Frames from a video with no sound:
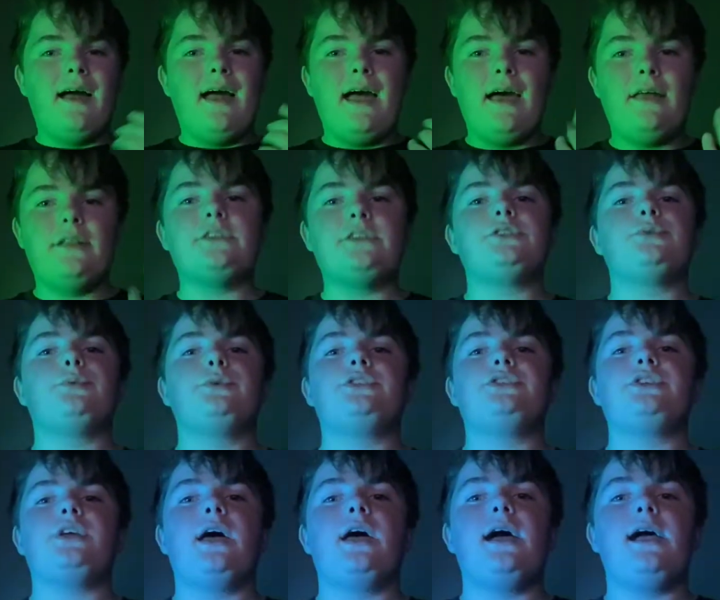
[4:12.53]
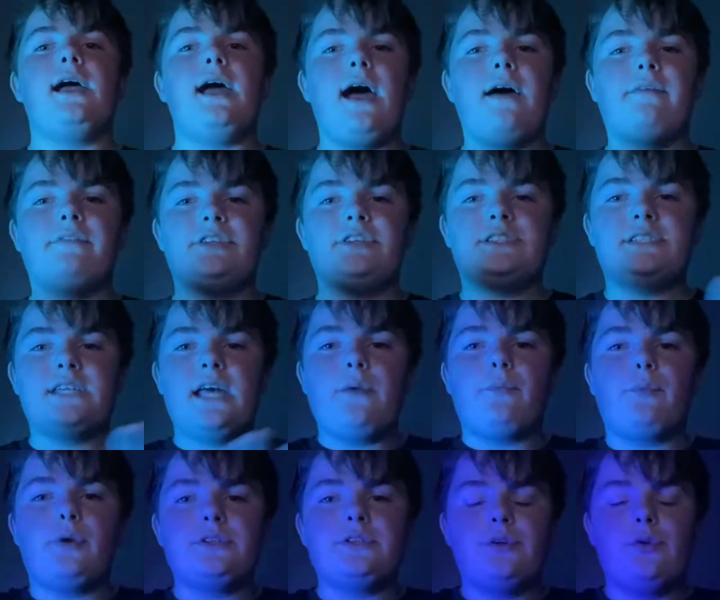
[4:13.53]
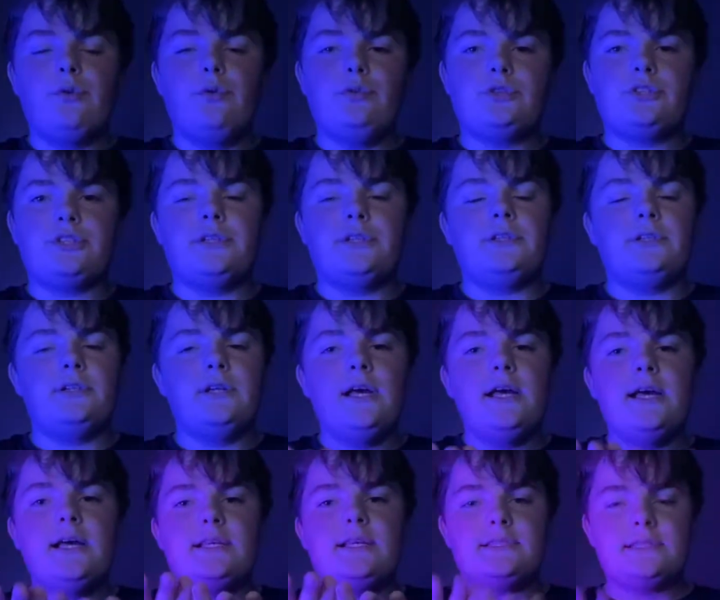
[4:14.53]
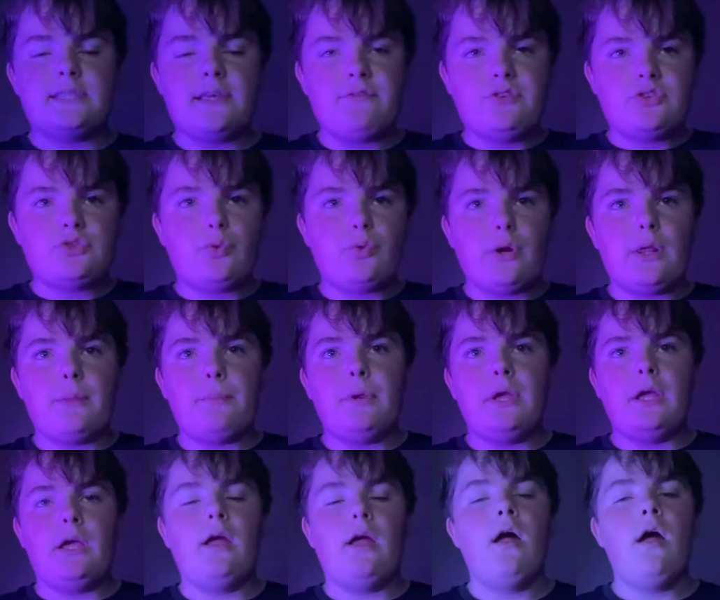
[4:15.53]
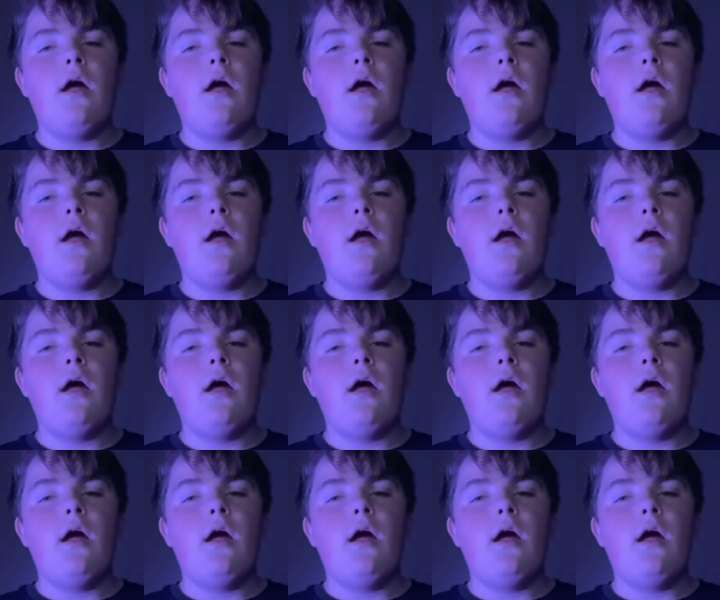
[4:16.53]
and the Switch Lite have the same resolution, 720p,